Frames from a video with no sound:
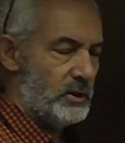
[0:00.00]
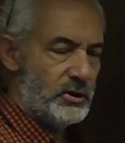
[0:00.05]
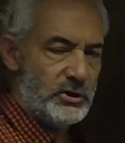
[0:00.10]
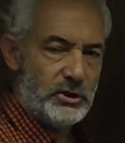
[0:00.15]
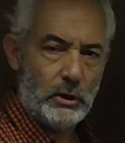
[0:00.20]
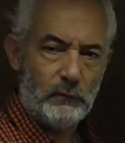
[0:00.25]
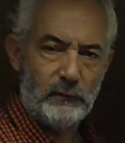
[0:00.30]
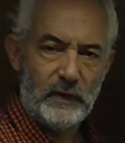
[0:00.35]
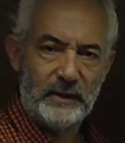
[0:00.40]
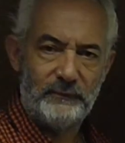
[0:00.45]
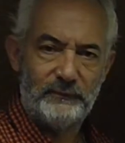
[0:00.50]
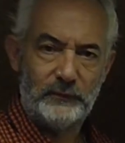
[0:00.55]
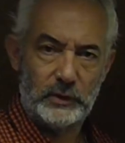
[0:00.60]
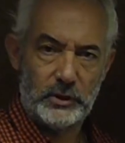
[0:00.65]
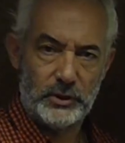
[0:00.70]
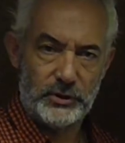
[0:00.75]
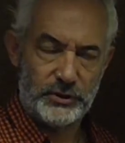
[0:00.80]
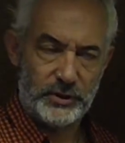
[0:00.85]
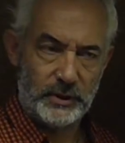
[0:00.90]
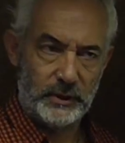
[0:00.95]

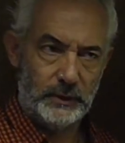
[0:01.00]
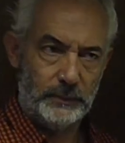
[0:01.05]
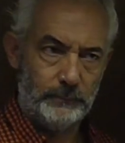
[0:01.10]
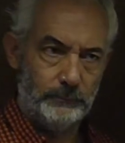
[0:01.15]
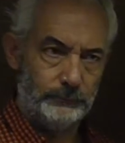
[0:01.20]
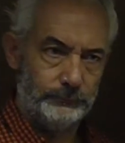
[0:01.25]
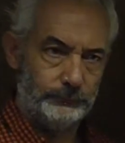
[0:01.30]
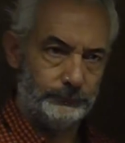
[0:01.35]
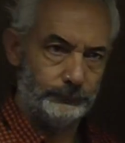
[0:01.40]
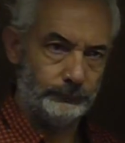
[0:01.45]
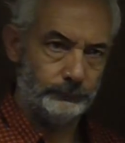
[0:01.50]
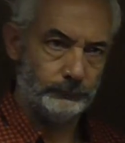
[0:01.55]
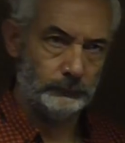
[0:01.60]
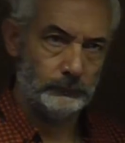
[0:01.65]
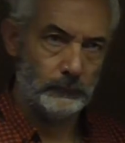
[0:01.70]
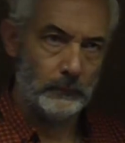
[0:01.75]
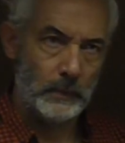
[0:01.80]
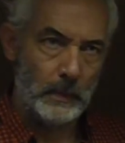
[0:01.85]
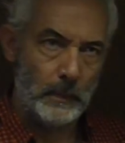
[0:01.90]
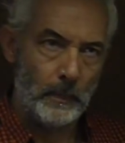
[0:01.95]
Self-advocacy.
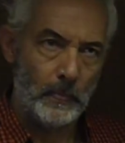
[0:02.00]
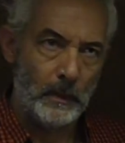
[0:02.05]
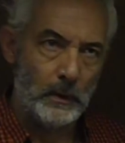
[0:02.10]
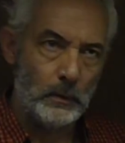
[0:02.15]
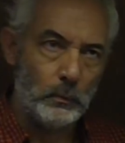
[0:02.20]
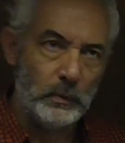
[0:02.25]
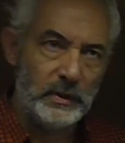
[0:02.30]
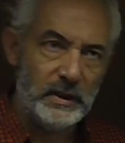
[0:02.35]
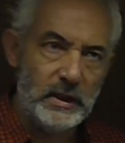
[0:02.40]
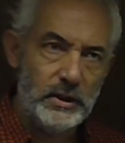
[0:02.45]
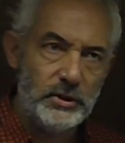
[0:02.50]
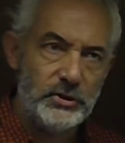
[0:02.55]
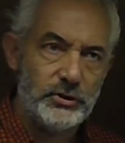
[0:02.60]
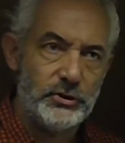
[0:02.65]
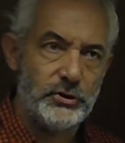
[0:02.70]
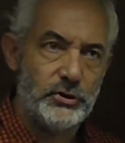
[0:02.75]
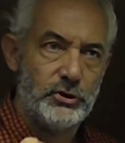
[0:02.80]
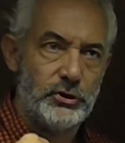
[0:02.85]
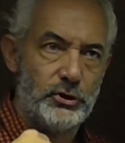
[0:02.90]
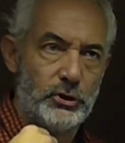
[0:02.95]
We need
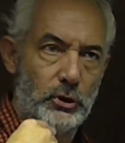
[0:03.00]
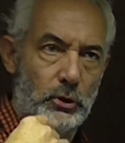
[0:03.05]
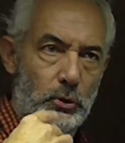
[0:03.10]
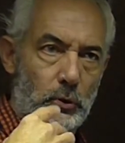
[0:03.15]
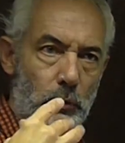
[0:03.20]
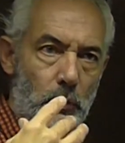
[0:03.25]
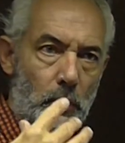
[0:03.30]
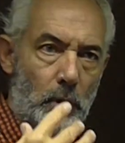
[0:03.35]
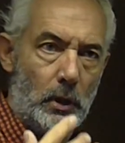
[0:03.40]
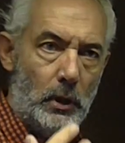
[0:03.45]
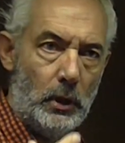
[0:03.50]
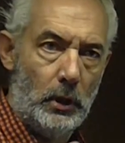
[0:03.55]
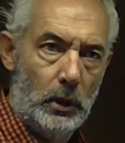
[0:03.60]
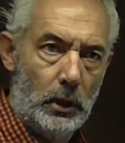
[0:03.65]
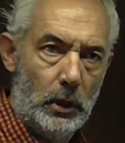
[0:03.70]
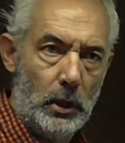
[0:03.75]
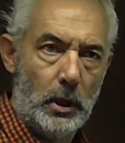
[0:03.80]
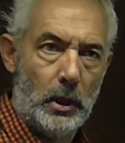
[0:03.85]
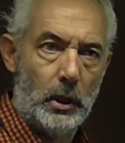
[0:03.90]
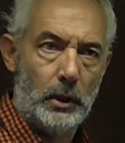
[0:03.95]
to
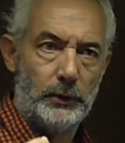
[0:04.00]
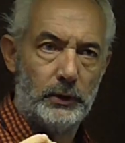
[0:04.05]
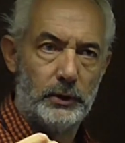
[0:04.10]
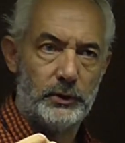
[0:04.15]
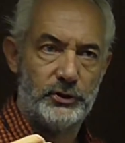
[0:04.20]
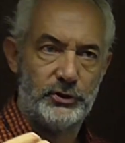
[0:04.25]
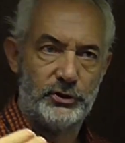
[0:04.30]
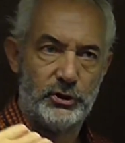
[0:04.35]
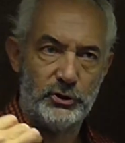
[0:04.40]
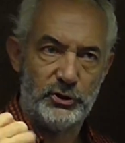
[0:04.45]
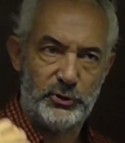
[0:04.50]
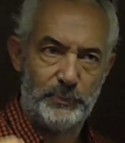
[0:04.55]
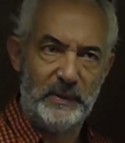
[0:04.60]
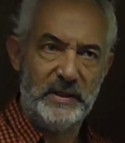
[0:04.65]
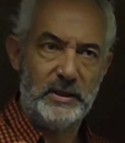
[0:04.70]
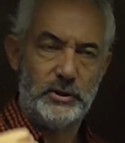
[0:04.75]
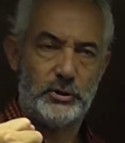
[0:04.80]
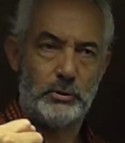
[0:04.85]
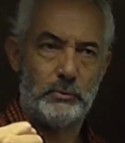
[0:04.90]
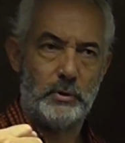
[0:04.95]
learn to
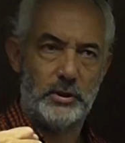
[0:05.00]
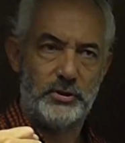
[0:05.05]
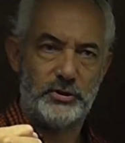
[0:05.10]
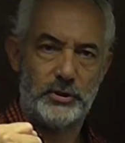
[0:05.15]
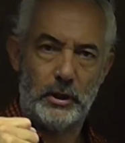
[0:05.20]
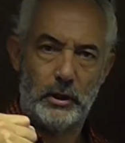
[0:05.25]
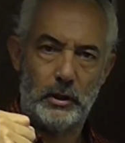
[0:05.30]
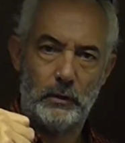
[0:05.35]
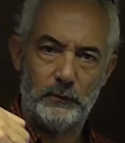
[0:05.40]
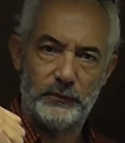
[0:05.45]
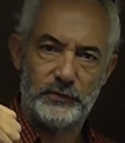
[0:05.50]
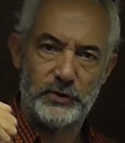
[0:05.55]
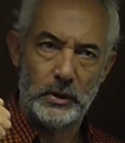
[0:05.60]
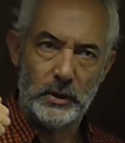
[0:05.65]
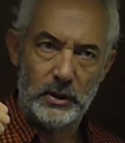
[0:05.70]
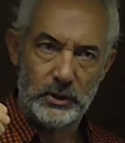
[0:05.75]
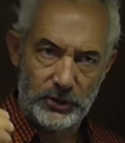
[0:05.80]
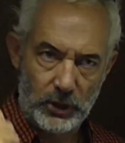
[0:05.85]
speak to ourselves,